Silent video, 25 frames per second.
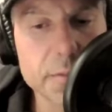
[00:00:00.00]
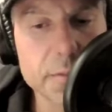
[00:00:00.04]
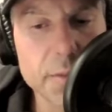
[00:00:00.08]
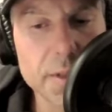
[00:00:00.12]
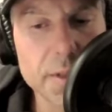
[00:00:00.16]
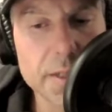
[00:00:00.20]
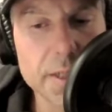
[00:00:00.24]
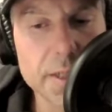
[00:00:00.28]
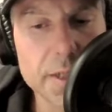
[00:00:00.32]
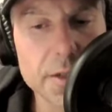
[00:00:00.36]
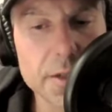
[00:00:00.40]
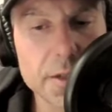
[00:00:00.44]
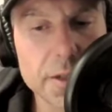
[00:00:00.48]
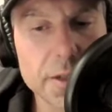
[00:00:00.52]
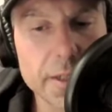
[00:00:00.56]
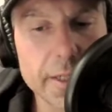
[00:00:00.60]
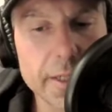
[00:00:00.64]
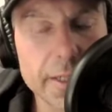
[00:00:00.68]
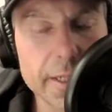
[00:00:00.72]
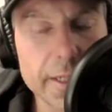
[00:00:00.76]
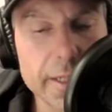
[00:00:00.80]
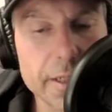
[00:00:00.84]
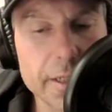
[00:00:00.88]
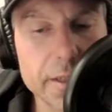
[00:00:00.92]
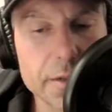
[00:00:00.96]
but then you're going to
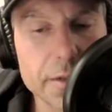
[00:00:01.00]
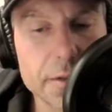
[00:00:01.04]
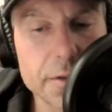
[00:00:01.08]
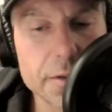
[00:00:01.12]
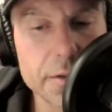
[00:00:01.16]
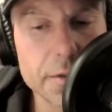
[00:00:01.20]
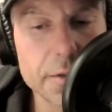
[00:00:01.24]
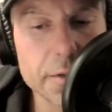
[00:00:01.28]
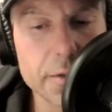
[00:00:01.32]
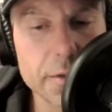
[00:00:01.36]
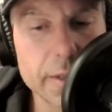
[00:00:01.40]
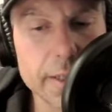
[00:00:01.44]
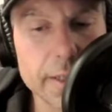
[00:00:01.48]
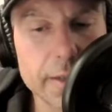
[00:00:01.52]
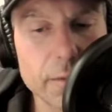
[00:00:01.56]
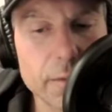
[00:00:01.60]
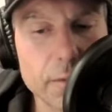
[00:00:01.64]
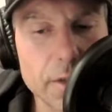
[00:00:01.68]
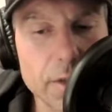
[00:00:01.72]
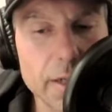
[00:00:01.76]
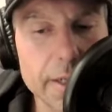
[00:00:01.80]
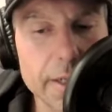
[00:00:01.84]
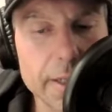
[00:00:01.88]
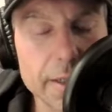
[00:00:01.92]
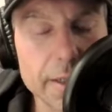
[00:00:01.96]
get into like
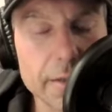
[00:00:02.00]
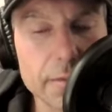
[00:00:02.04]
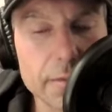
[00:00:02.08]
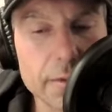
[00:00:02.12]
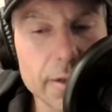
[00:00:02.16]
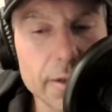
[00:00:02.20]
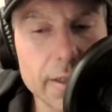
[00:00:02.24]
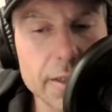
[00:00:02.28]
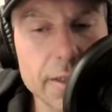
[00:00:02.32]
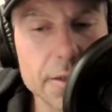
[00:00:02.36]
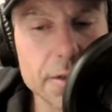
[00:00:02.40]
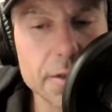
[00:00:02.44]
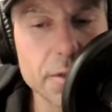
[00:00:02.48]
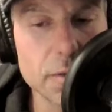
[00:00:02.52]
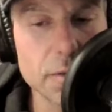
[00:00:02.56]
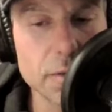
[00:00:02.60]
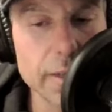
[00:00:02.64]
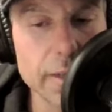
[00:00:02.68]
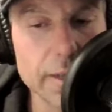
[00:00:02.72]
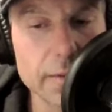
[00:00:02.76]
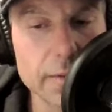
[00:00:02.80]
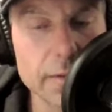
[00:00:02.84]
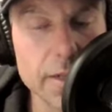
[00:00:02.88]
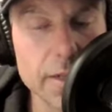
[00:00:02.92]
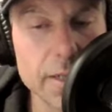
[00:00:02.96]
running and realize you don't
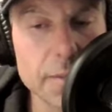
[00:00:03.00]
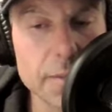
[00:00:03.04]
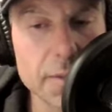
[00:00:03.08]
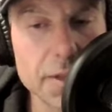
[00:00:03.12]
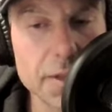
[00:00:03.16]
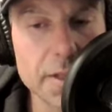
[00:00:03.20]
like running,